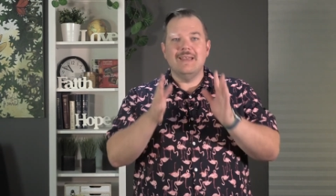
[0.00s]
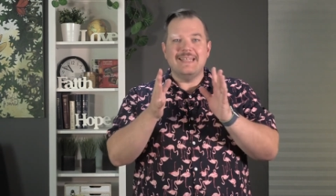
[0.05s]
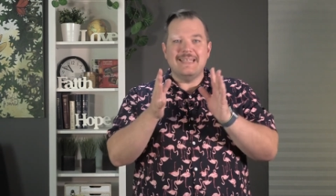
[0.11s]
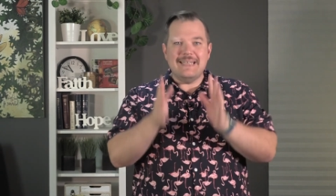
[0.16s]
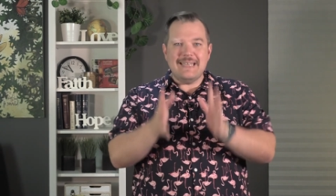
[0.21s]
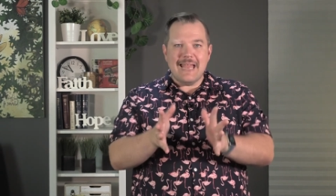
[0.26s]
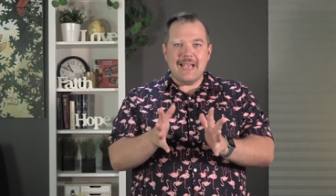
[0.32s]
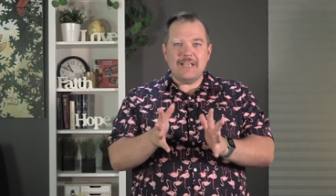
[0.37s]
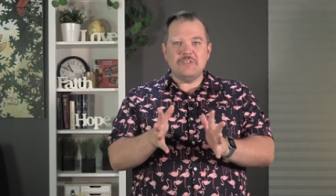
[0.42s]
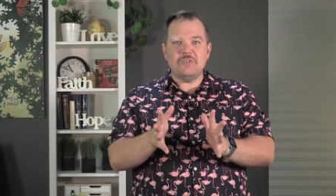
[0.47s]

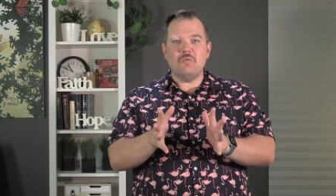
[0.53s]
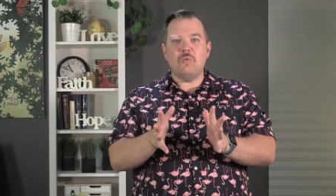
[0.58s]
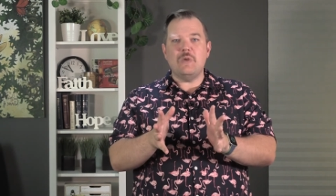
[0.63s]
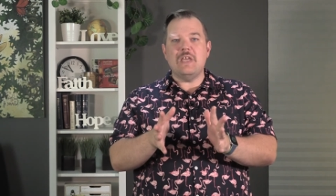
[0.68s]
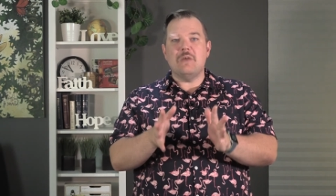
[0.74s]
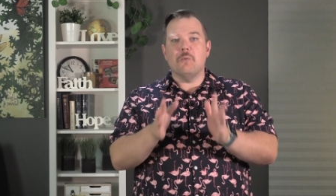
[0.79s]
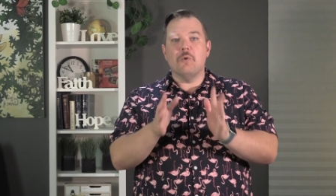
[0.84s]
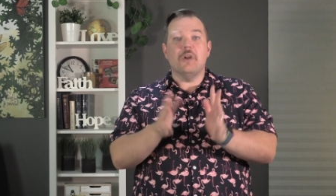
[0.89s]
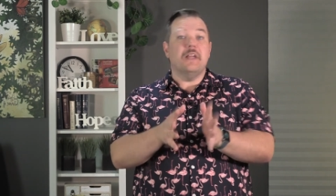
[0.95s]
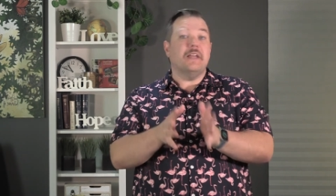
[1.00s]
Next
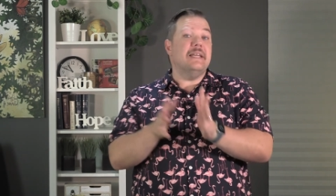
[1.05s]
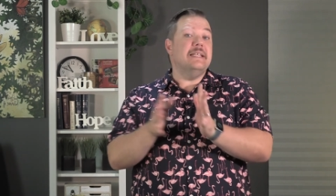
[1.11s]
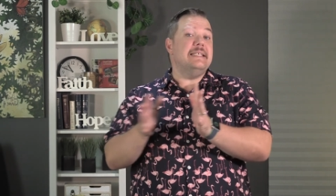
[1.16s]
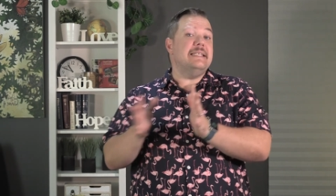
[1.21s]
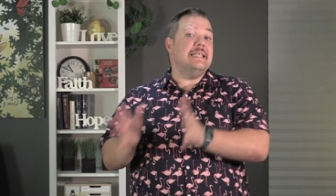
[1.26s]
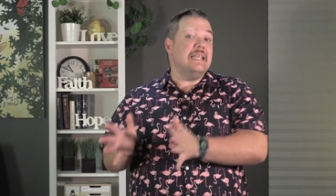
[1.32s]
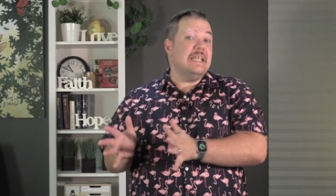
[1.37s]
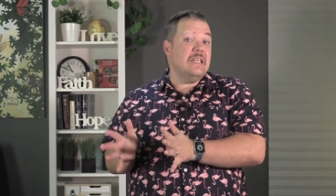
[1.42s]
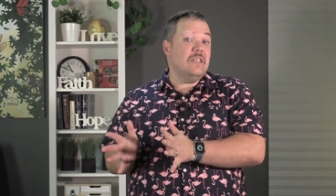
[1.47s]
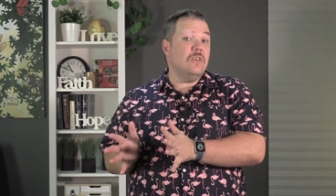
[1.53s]
week, we're going to
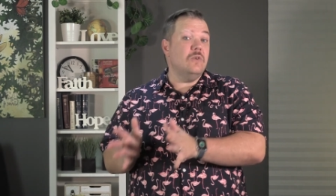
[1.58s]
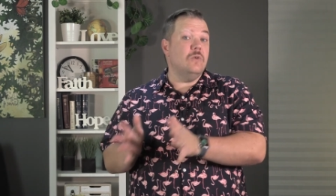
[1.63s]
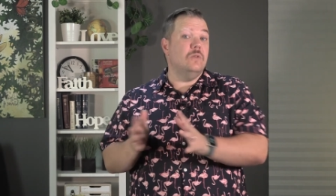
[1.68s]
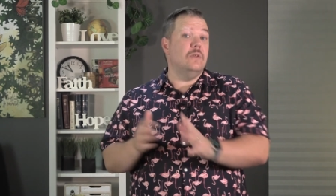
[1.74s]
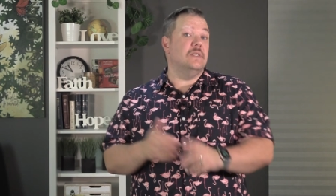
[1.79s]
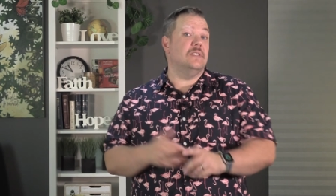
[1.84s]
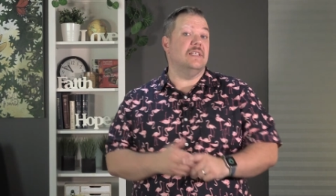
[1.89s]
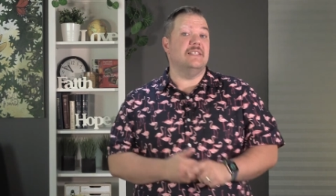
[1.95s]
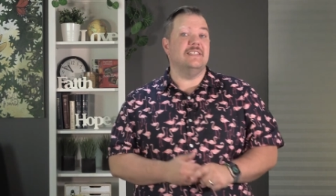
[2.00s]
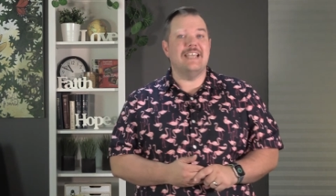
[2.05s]
continue
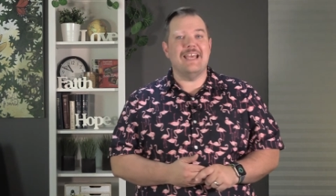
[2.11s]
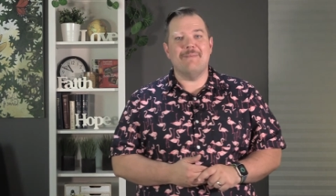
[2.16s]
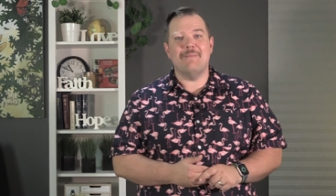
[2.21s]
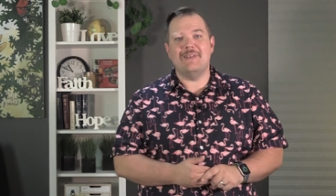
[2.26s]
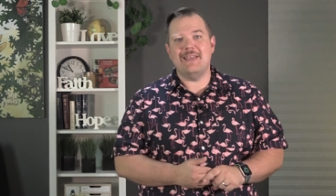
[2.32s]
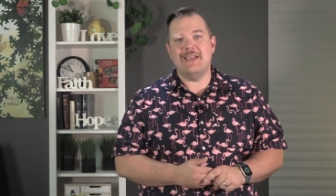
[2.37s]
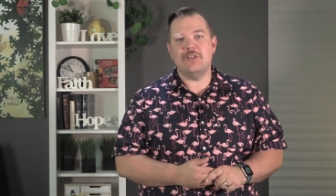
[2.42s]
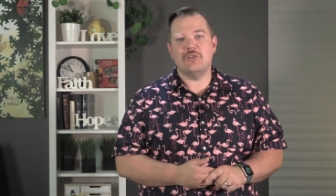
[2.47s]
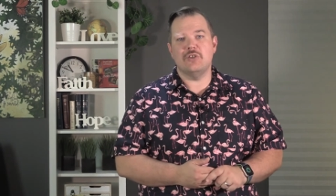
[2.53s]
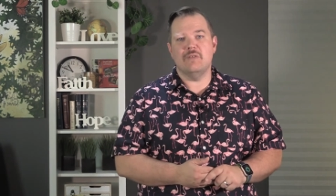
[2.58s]
this
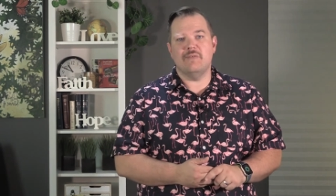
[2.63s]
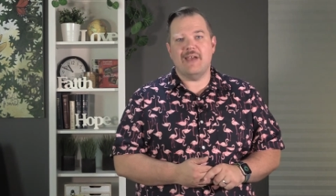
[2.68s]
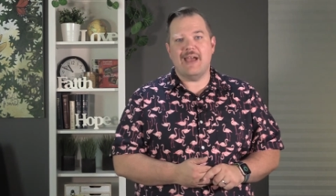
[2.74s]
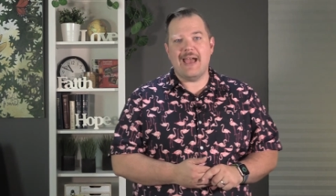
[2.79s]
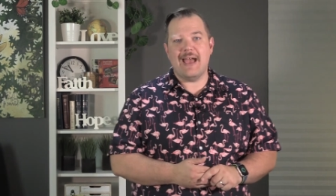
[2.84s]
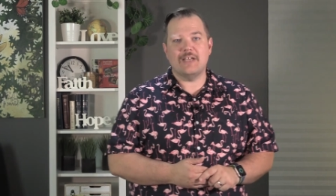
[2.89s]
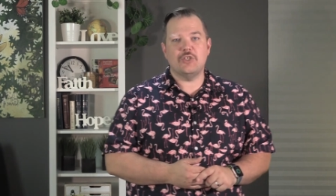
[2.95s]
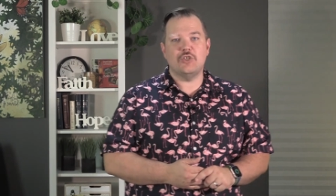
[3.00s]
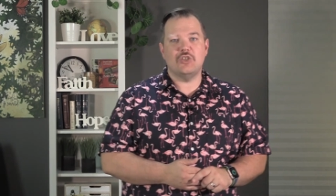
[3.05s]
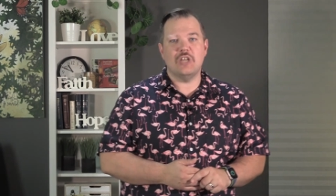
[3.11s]
examination of
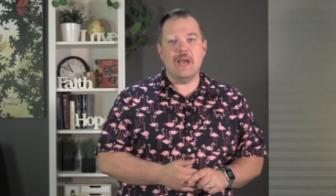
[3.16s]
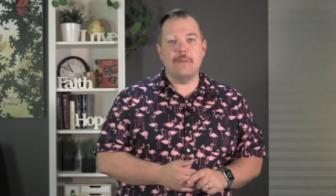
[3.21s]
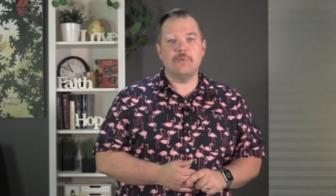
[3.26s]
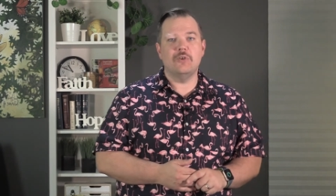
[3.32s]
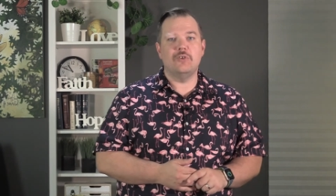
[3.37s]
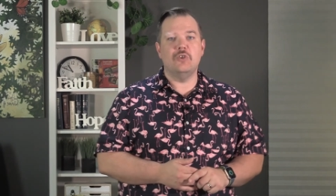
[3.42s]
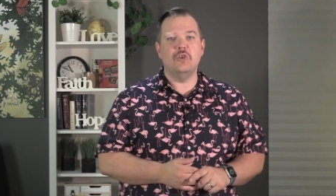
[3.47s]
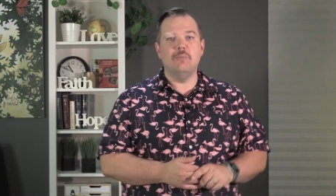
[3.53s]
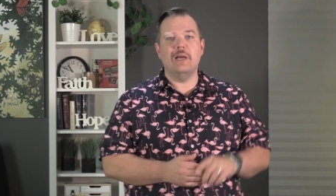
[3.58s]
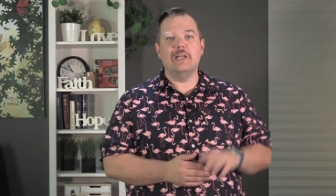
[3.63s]
Acts chapter
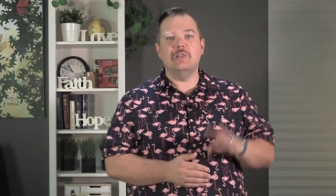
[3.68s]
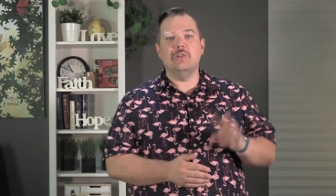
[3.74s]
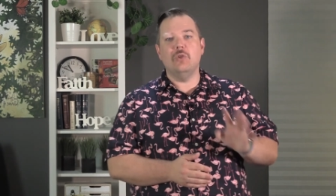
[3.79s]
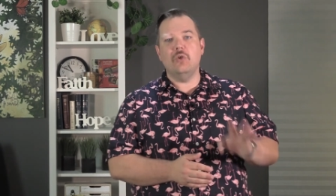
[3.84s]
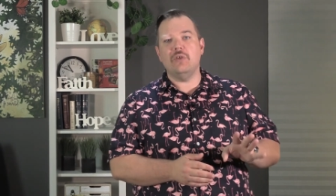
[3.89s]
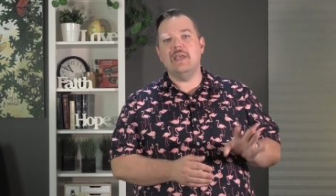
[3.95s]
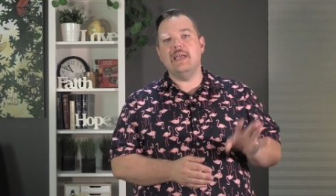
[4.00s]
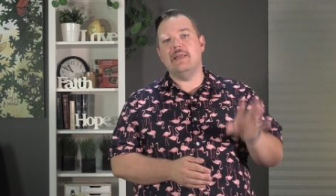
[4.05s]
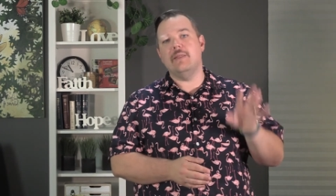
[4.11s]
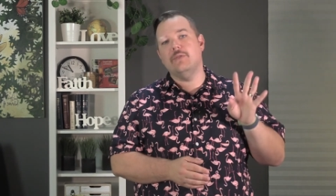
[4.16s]
2 by
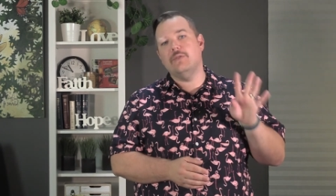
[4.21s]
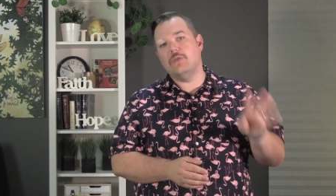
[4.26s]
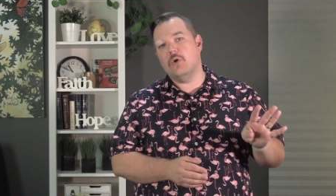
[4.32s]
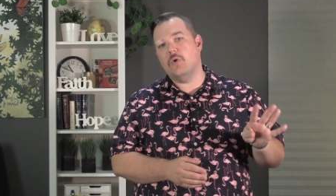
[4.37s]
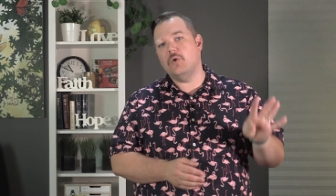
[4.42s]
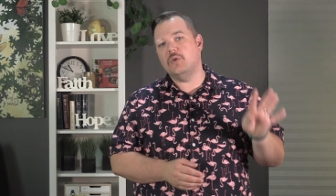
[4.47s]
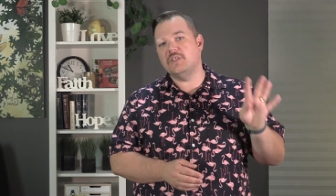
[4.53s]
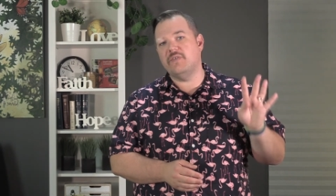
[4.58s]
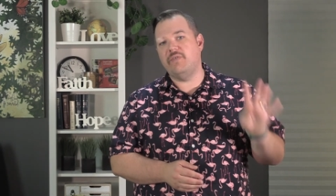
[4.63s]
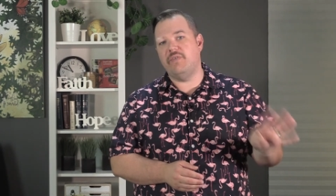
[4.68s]
looking at
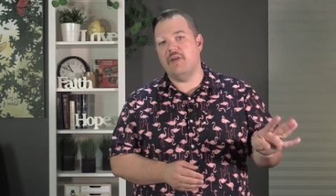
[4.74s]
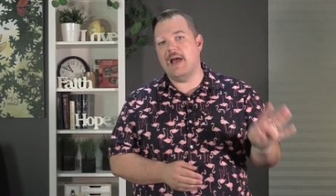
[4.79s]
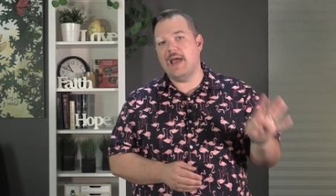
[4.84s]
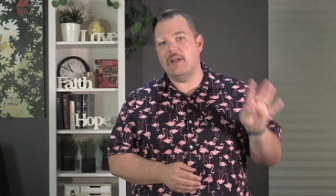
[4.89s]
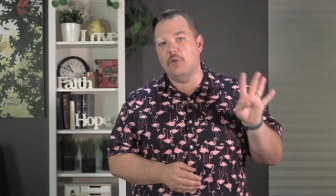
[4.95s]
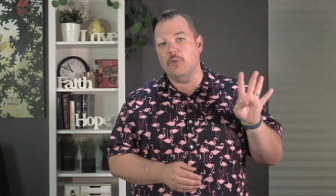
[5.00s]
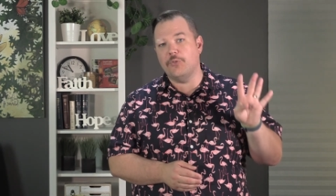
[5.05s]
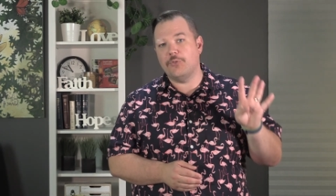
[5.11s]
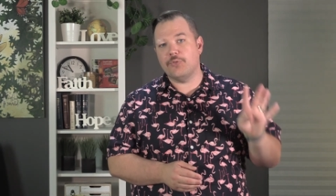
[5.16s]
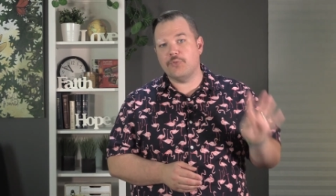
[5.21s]
those
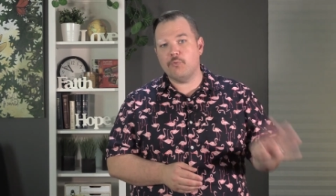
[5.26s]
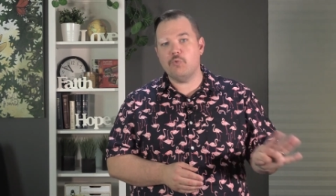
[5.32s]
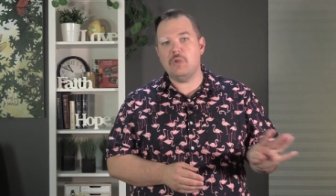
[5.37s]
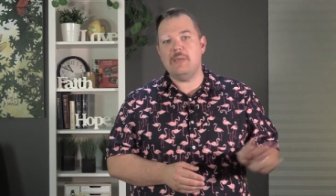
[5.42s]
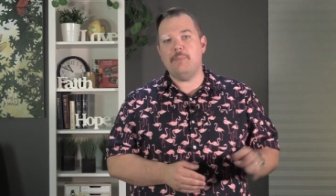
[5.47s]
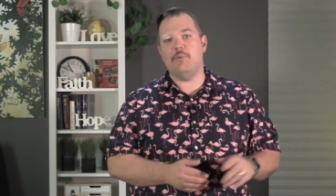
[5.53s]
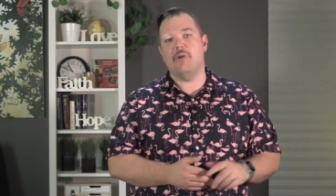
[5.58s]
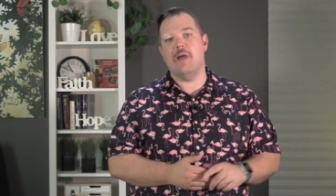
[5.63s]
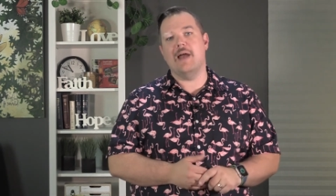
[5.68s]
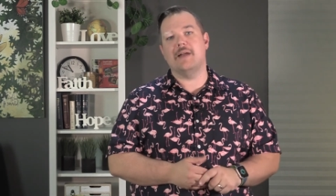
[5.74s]
final three
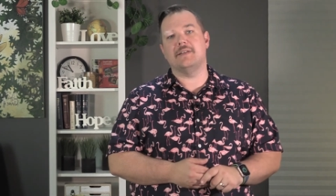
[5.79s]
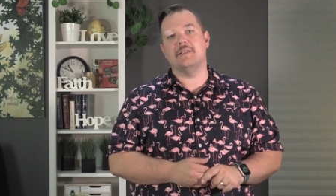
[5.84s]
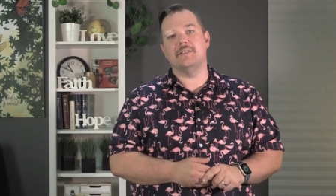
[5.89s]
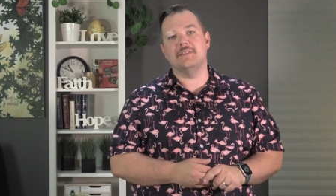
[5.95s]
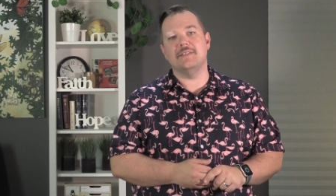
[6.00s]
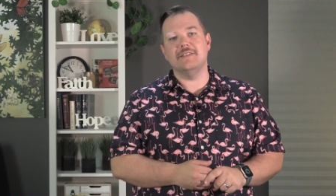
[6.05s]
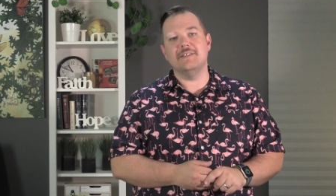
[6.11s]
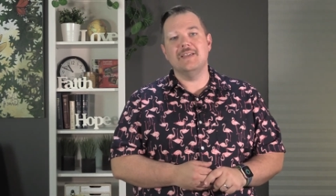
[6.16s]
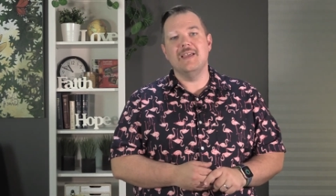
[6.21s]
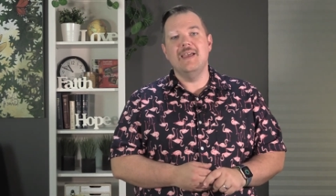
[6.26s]

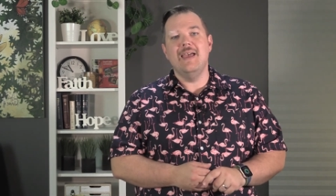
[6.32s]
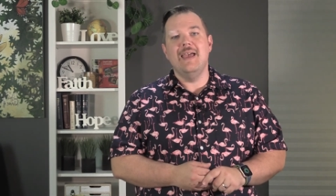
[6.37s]
practices